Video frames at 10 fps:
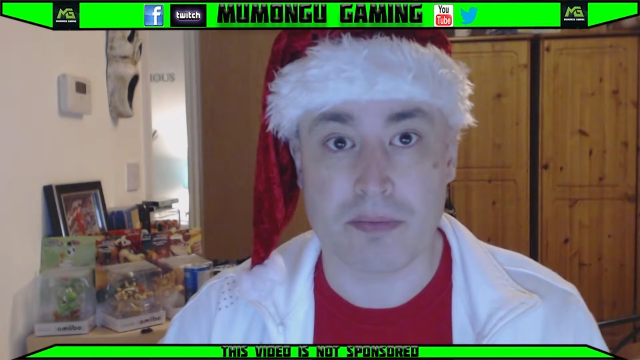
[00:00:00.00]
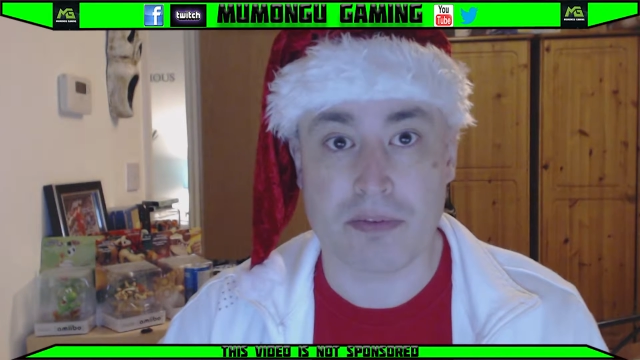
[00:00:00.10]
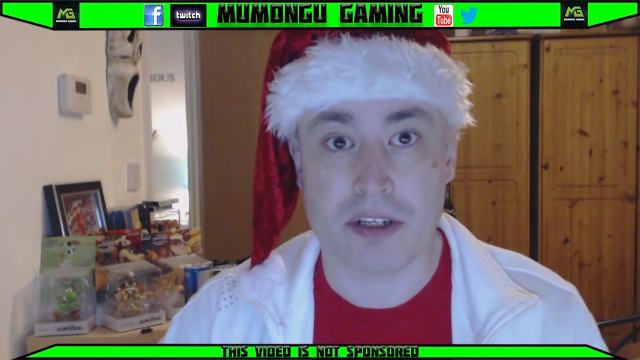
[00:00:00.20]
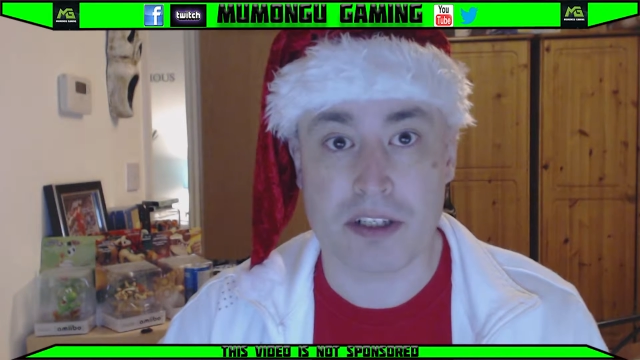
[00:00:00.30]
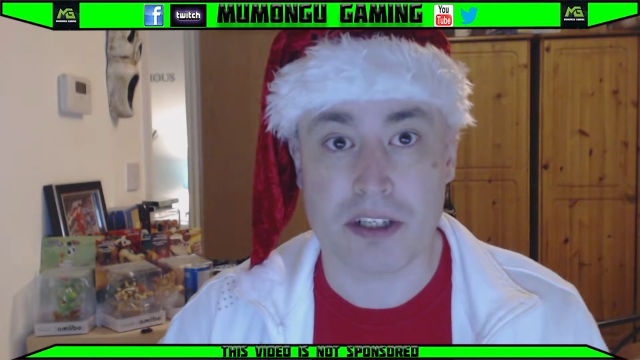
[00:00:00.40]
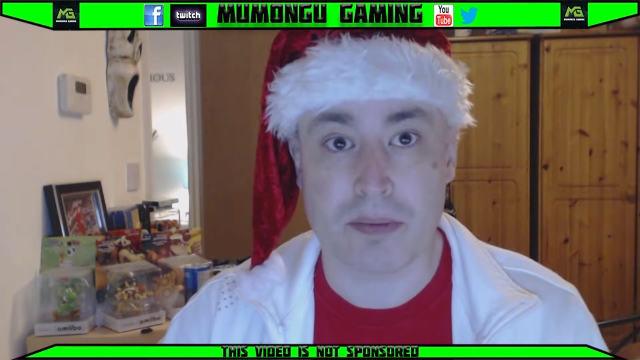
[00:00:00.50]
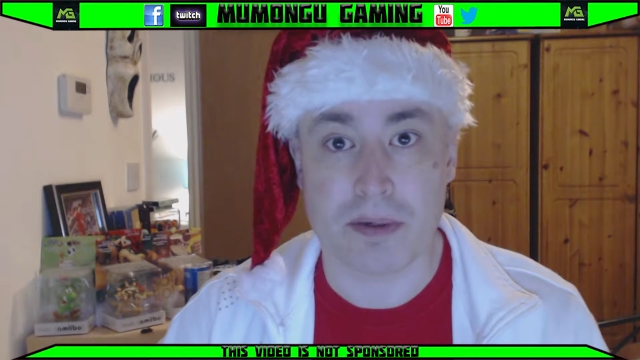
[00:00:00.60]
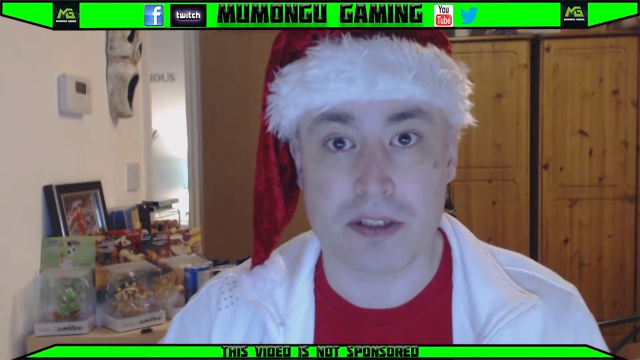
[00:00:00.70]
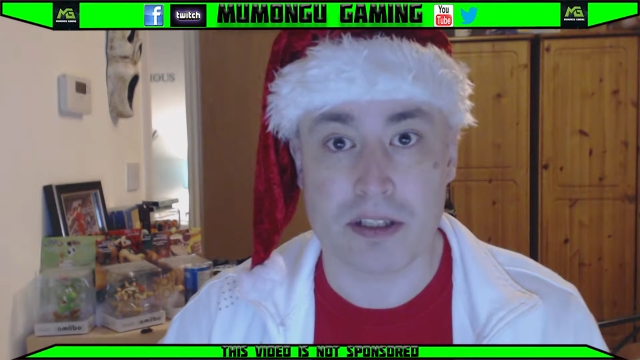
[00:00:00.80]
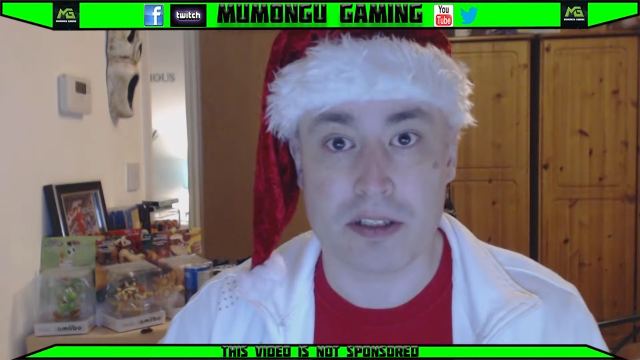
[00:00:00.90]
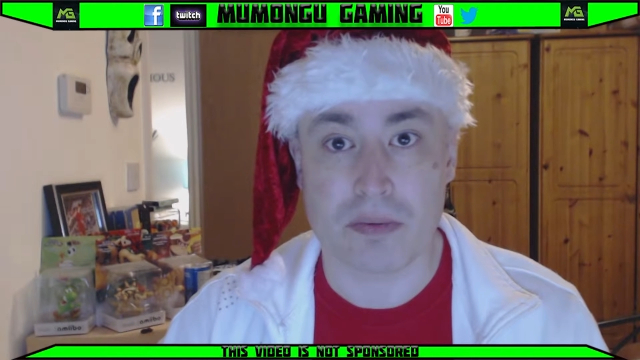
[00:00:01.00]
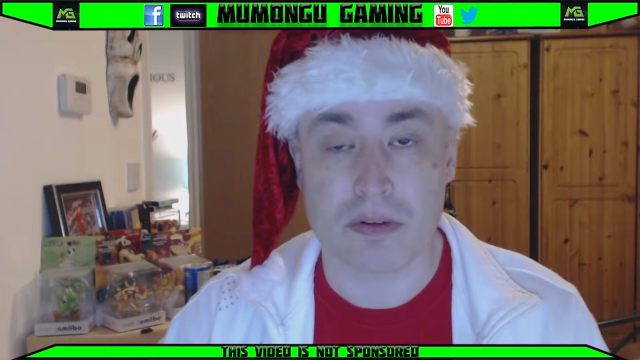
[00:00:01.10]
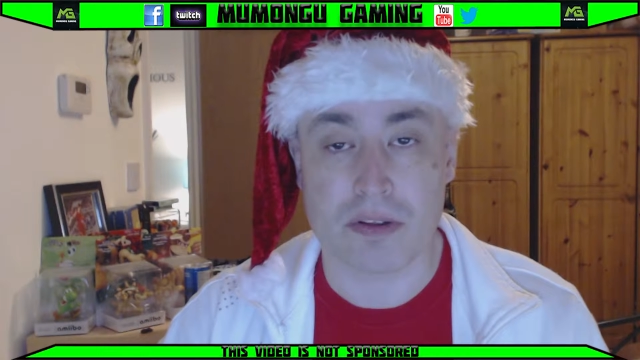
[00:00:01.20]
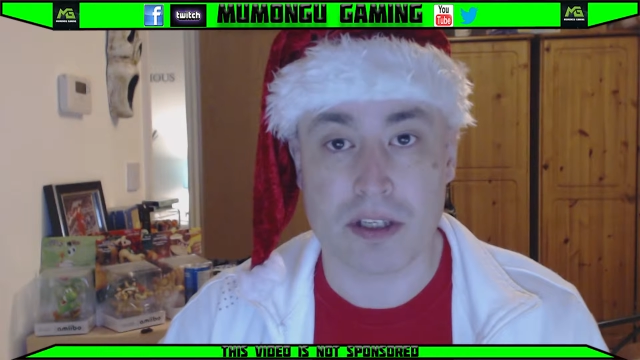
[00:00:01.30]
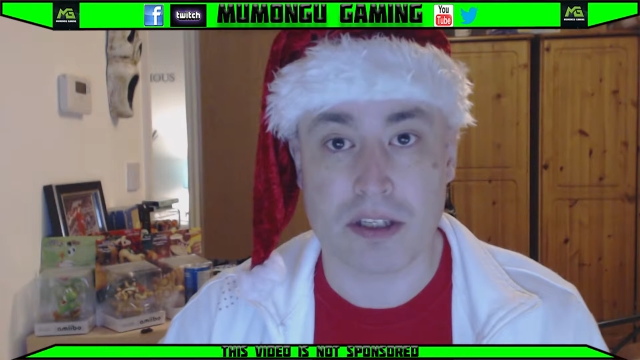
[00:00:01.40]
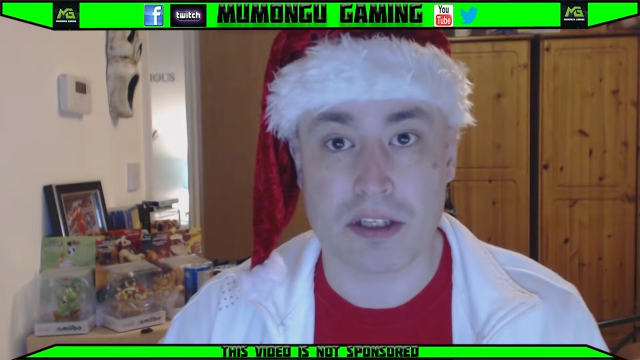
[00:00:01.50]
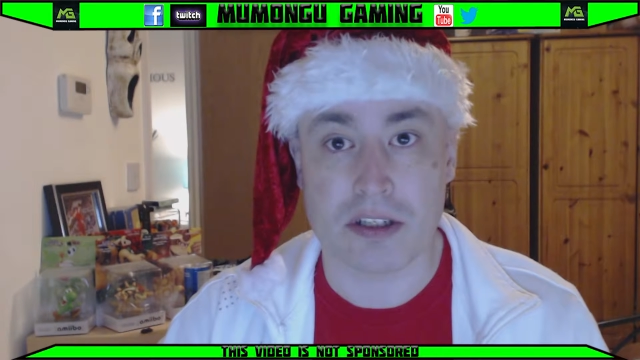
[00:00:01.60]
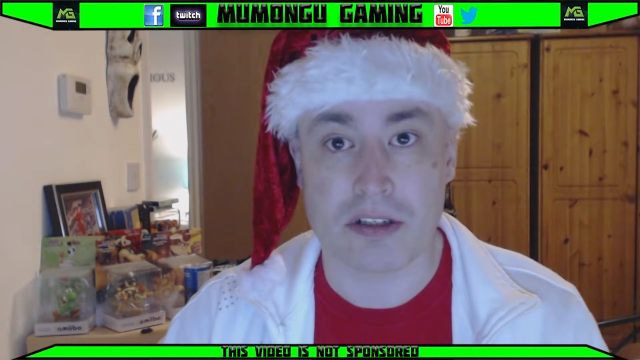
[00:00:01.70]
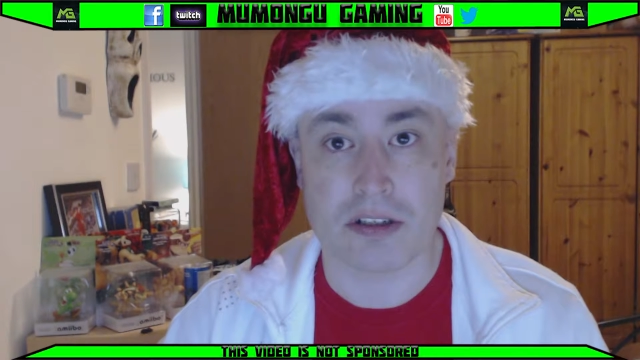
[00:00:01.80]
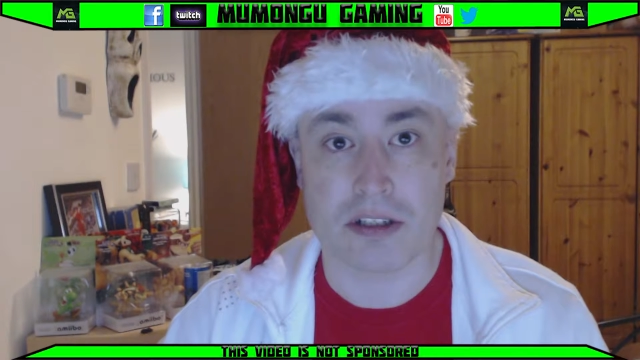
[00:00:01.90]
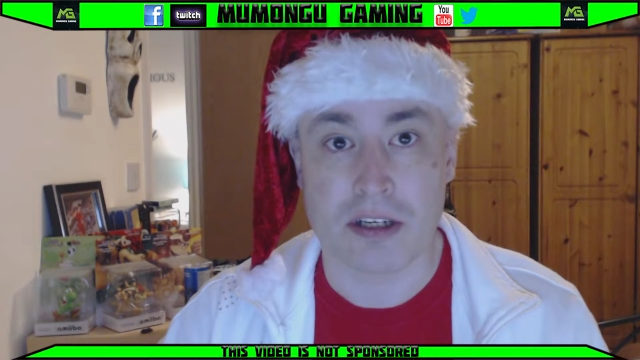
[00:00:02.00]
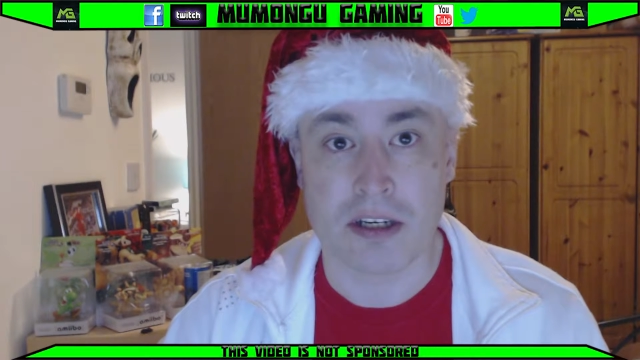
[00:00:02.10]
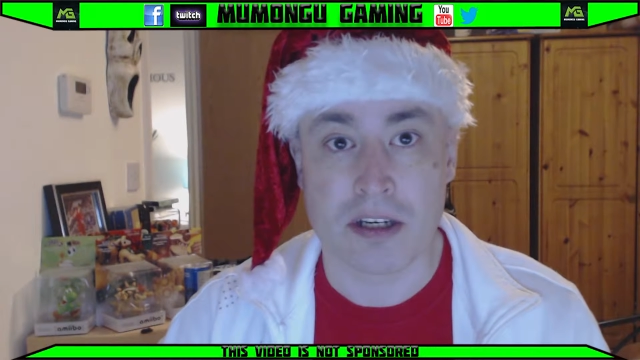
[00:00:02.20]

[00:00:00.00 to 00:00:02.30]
Friendship is one thing that you should